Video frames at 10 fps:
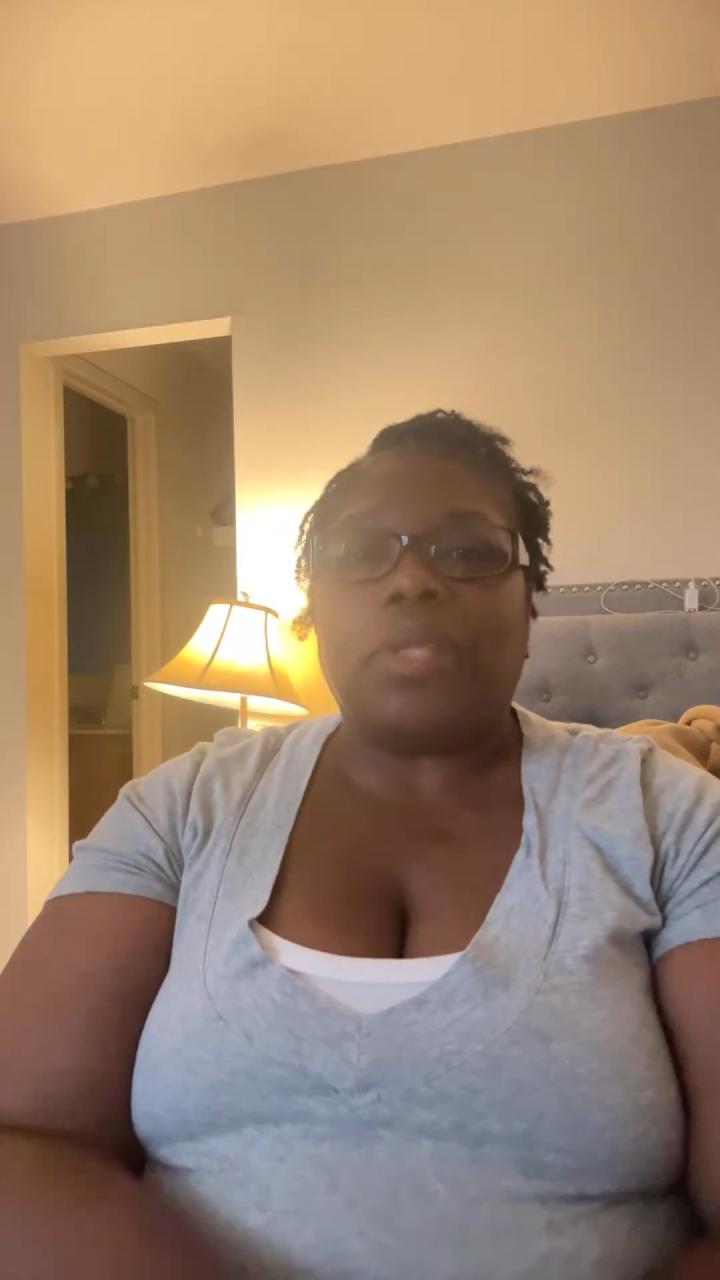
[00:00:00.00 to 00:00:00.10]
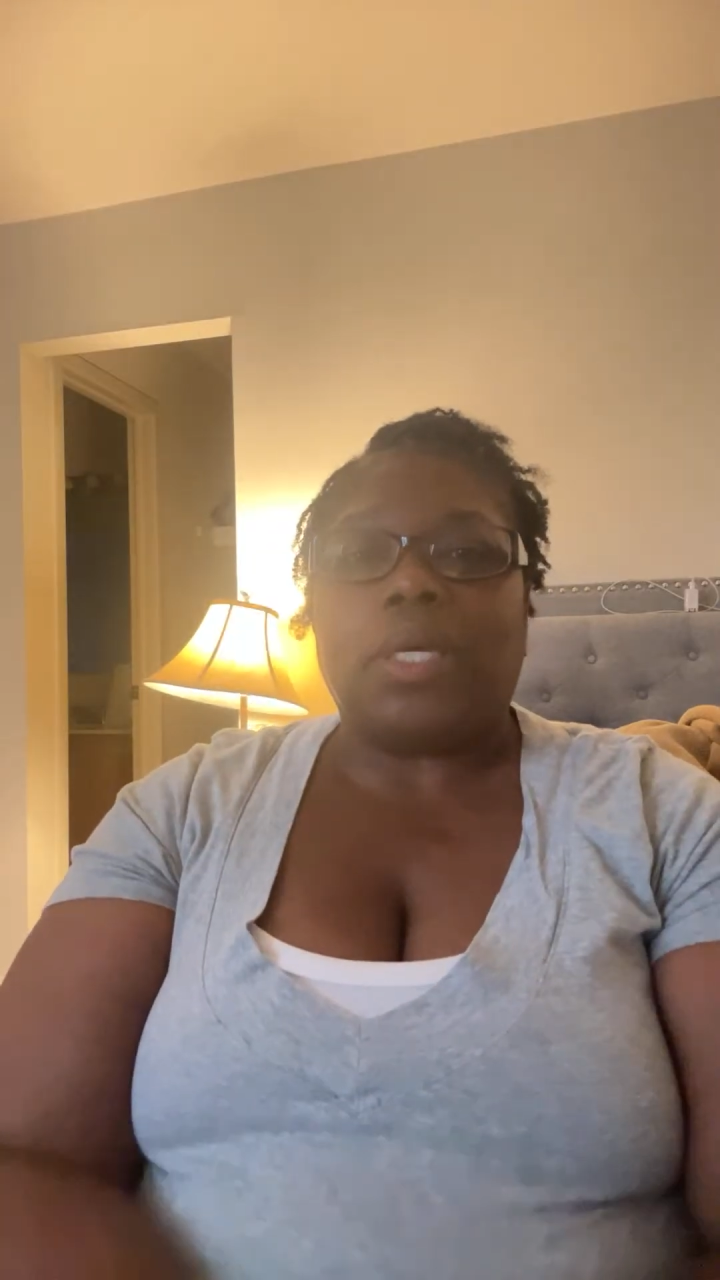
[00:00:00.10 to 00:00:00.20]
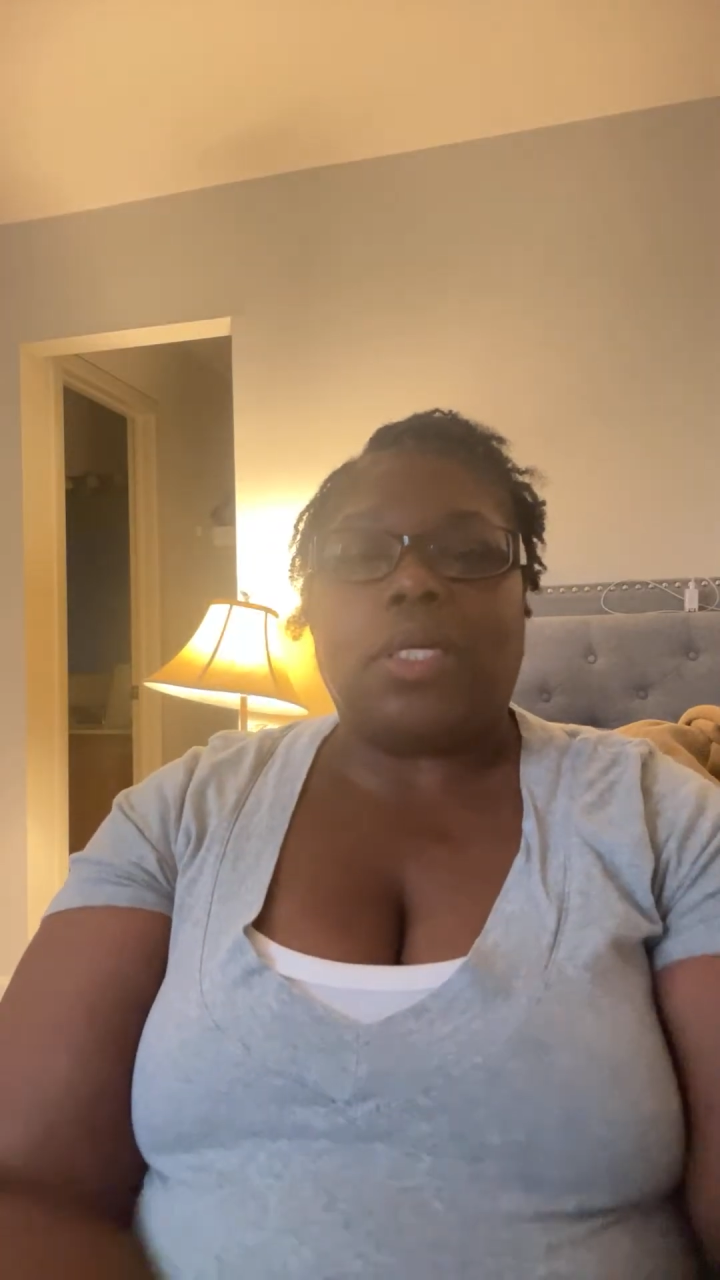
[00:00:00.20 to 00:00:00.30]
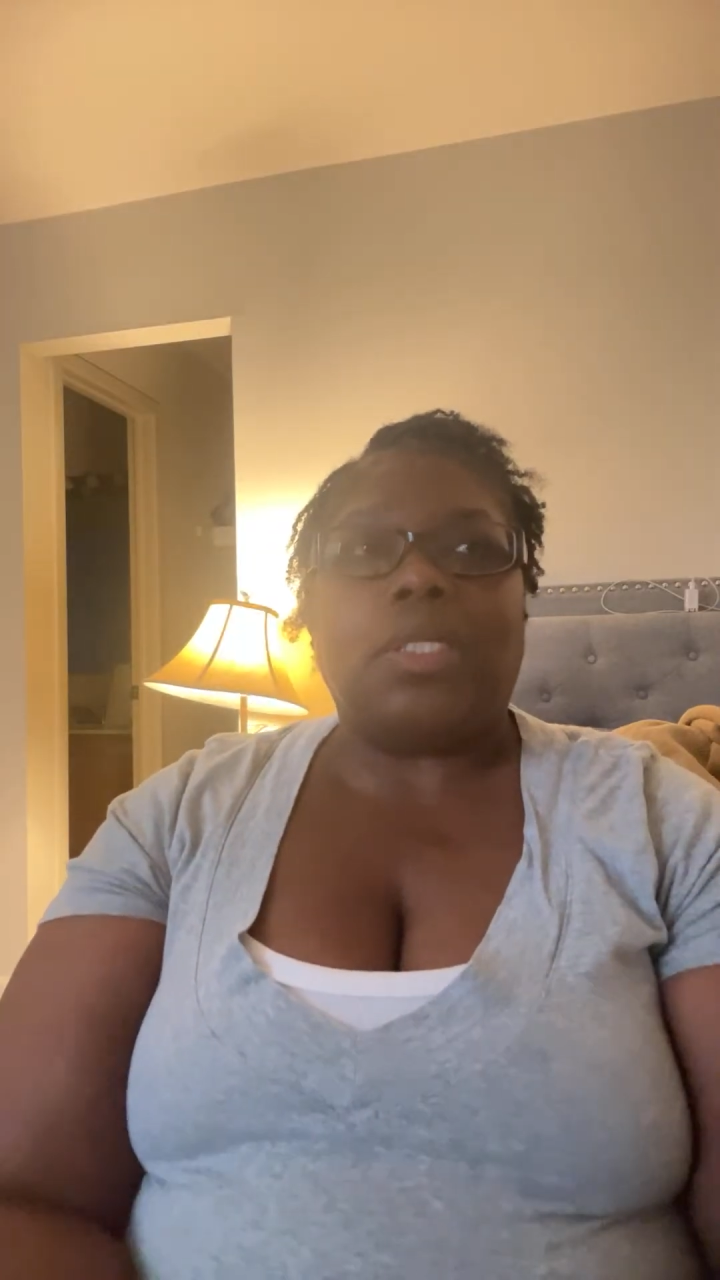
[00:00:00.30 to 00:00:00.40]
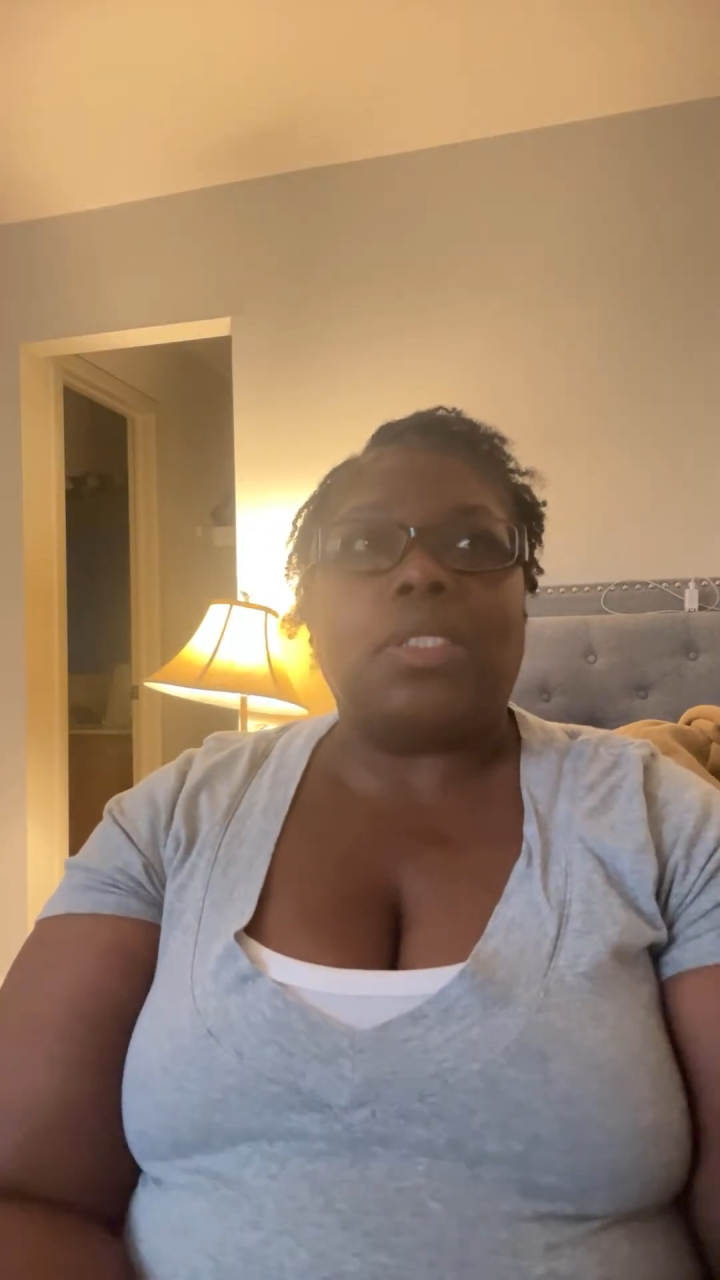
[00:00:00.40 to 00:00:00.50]

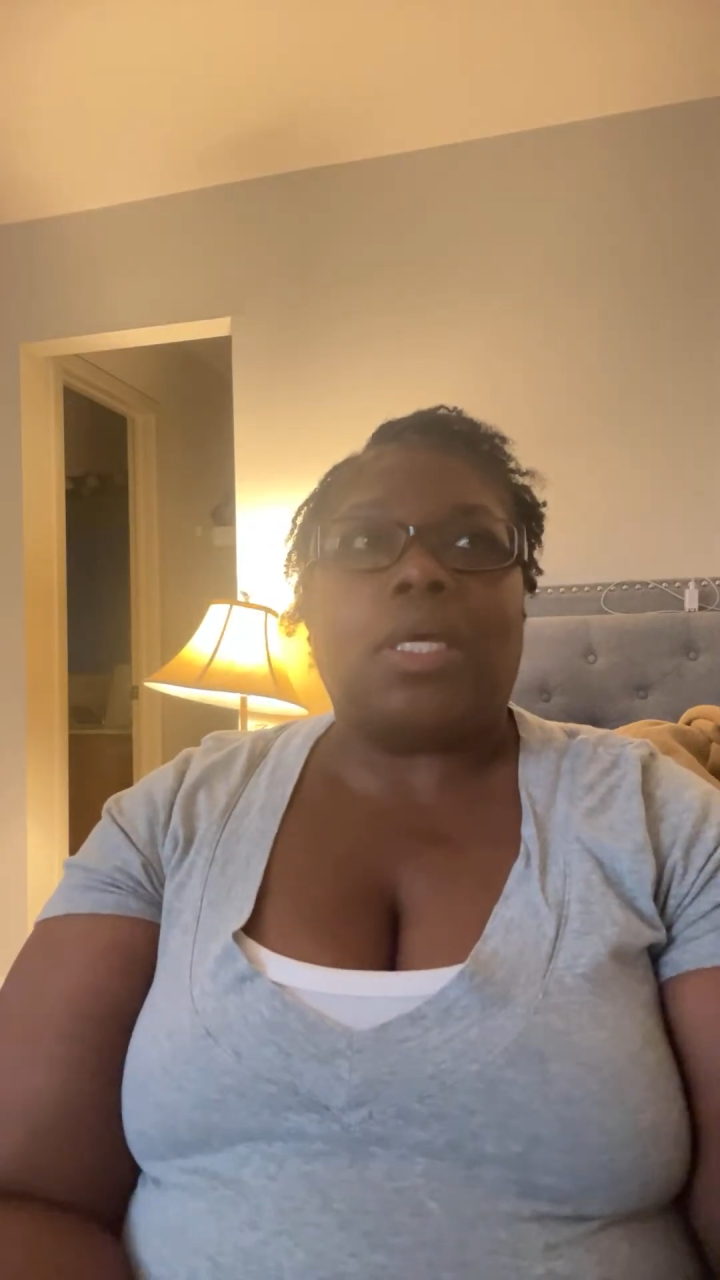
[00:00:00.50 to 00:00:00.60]
things